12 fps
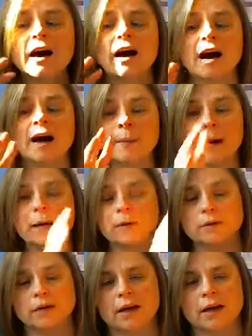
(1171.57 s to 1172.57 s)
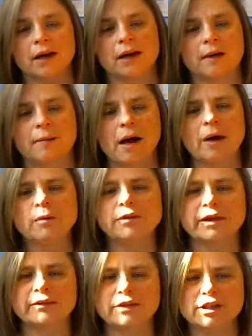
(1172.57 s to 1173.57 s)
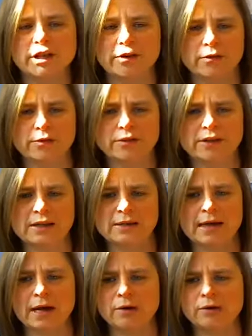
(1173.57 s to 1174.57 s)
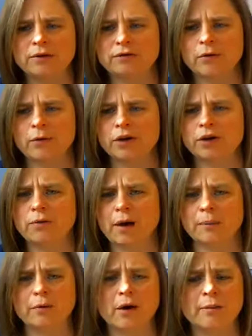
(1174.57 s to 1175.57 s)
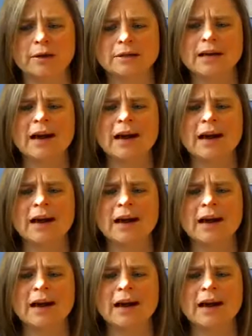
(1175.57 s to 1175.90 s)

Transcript: I'm out. I will never share those things out for you, I promise.